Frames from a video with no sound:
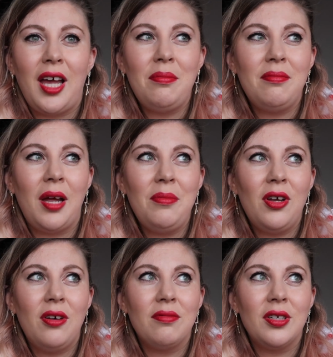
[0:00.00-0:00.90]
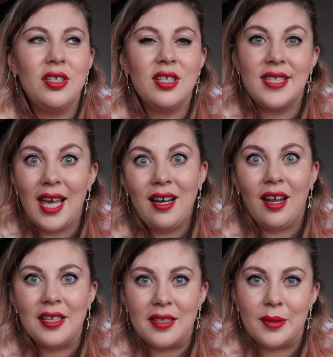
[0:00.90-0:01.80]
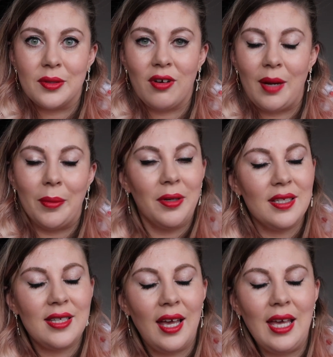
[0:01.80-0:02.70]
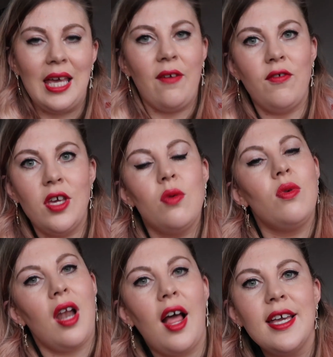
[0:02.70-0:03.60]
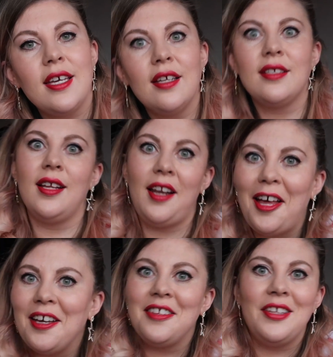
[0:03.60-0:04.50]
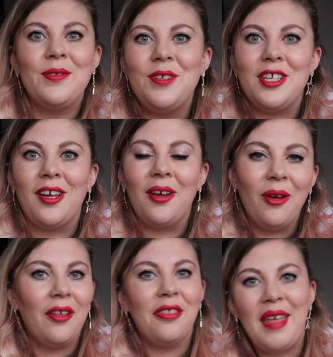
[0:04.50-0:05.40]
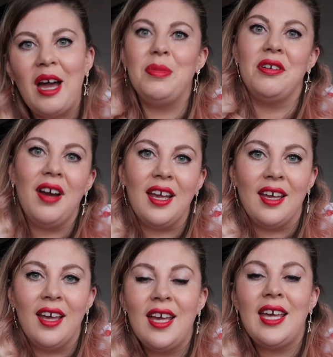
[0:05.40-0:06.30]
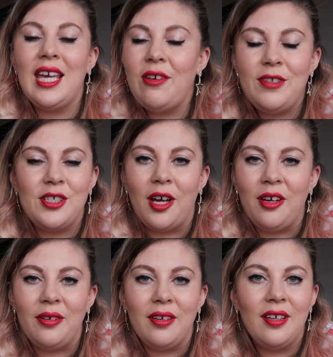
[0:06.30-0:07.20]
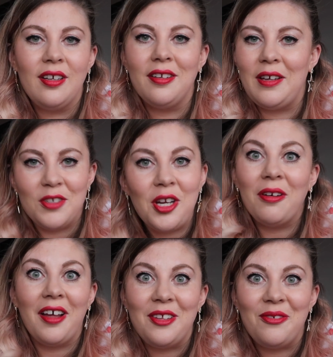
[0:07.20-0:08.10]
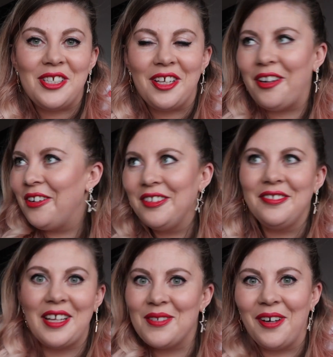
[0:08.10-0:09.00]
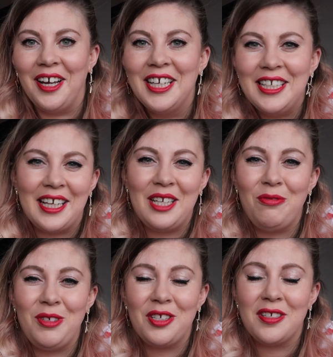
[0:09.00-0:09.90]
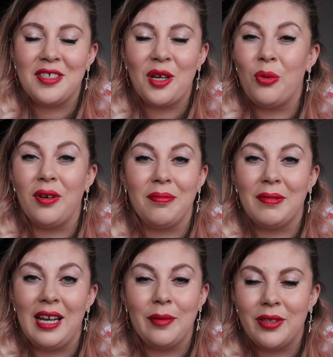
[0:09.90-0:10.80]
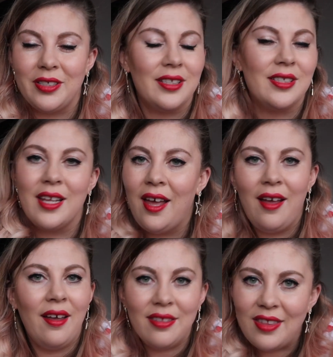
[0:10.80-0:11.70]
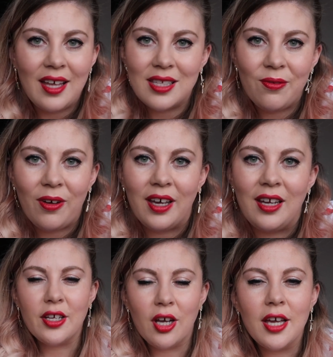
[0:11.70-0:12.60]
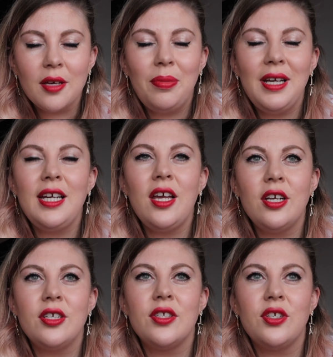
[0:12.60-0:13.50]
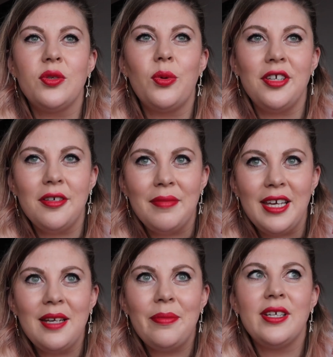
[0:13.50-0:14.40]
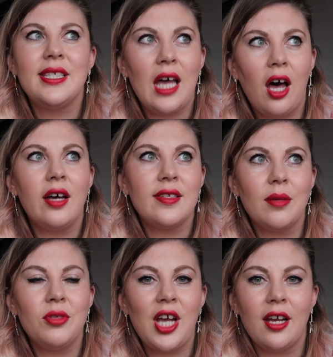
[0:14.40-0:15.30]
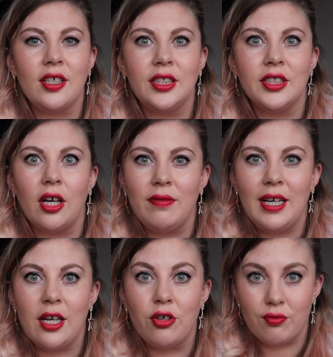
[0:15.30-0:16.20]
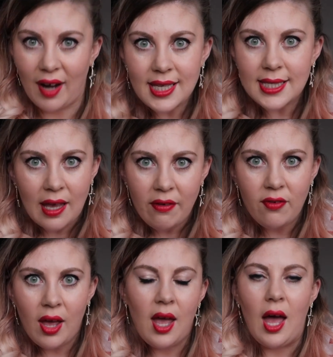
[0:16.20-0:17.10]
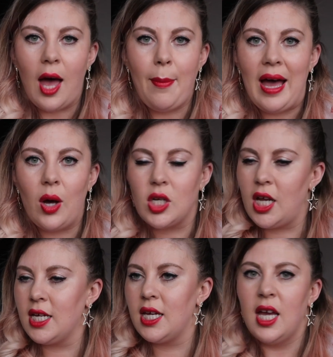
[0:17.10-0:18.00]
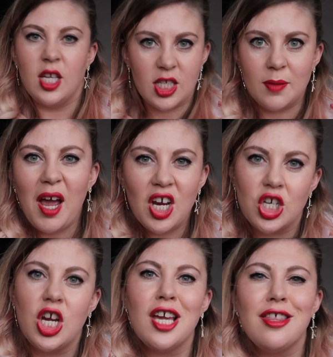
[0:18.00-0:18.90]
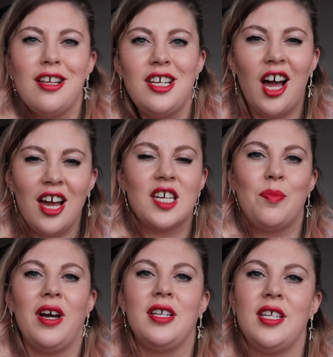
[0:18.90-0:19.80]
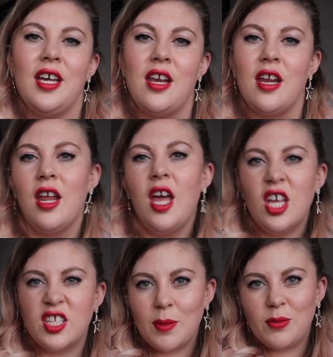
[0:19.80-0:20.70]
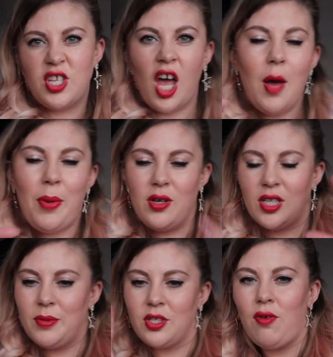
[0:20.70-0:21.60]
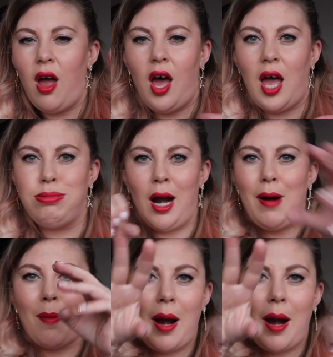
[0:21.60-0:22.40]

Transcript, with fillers: not going to just say like and subscribe. I'm going to say, if you would like to like this video, that would be great. If you don't like the video, that's fine. And if you just don't want to click buttons, that's fine. I completely understood what you mean, because there are some channels that are really aggressive about, like, smashing the like button and subscribe, rah, rah,